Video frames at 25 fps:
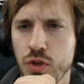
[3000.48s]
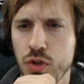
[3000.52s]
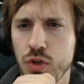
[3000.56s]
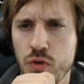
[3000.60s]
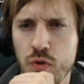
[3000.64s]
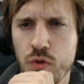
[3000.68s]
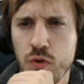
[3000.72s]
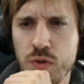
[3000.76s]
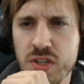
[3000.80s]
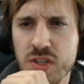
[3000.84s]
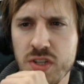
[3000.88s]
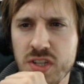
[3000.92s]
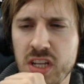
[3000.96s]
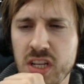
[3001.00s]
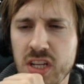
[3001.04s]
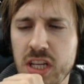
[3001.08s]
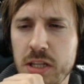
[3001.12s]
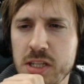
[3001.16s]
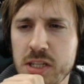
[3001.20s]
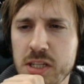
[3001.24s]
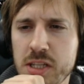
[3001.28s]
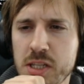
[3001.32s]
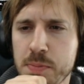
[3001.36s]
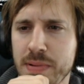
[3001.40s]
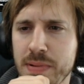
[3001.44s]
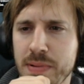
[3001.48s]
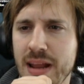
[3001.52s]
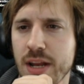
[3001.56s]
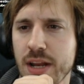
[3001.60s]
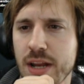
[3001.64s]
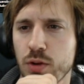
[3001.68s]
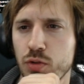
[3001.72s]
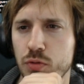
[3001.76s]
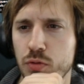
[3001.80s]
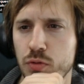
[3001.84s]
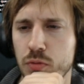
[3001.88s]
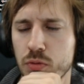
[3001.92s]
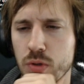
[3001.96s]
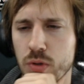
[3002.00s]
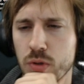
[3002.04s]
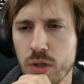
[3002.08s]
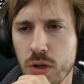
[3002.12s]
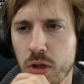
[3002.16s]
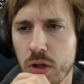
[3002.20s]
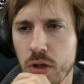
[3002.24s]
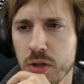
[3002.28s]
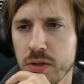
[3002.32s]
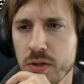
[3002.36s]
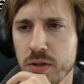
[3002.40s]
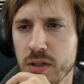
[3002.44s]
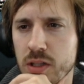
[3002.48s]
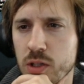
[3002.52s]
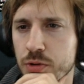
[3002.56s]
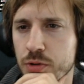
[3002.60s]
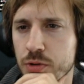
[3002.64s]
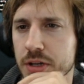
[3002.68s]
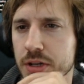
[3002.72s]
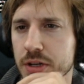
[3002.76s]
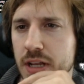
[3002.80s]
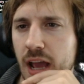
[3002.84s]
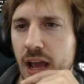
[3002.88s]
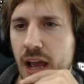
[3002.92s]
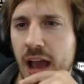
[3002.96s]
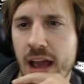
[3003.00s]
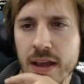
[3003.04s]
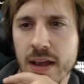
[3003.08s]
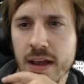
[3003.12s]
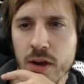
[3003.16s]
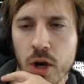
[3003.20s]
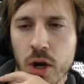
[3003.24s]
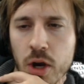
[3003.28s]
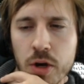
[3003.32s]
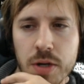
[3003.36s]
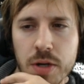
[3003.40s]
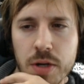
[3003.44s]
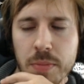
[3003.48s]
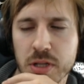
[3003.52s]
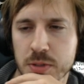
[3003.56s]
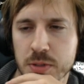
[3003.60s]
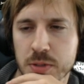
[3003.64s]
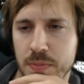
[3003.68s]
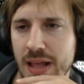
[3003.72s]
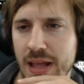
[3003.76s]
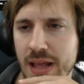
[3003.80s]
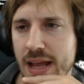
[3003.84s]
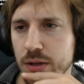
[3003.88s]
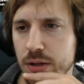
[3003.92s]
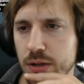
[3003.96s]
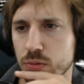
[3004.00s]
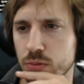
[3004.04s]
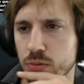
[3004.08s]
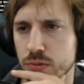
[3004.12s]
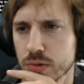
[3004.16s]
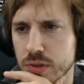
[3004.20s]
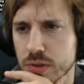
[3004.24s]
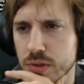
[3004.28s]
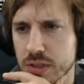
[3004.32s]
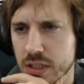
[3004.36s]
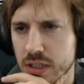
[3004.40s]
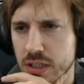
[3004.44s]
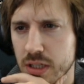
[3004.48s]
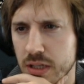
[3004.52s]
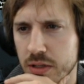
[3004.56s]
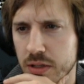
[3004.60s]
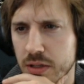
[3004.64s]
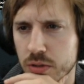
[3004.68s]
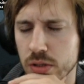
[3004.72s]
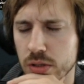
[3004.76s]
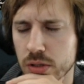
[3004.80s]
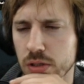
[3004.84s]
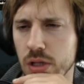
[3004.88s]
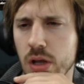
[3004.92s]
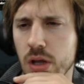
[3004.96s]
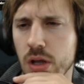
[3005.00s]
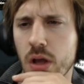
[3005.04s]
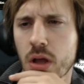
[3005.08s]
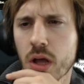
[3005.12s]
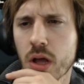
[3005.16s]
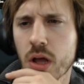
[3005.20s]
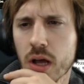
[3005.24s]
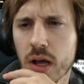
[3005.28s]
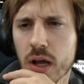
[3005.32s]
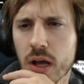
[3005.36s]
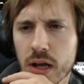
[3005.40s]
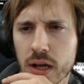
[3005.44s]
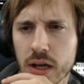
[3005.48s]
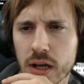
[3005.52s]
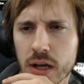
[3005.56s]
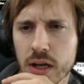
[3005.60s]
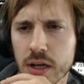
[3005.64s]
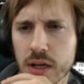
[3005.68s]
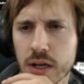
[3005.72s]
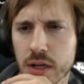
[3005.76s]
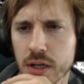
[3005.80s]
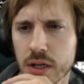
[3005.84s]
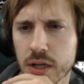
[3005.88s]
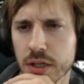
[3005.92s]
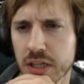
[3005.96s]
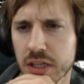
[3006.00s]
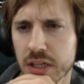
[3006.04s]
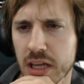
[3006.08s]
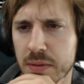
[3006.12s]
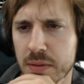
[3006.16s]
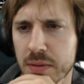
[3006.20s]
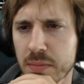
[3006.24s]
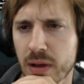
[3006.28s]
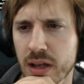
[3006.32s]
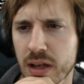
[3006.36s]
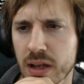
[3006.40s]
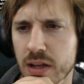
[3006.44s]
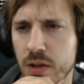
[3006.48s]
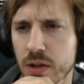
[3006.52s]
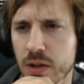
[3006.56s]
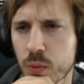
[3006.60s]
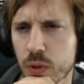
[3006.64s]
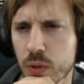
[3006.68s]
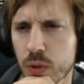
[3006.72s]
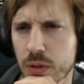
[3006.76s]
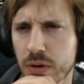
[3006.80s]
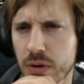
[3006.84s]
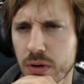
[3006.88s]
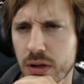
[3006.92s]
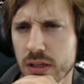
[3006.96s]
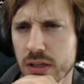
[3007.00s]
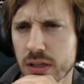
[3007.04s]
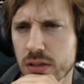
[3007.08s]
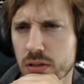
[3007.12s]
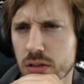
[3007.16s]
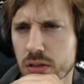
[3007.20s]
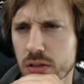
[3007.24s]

you seen Splatoon on the 3 I heard about Splatoon, the little uh, game by the Wii, right?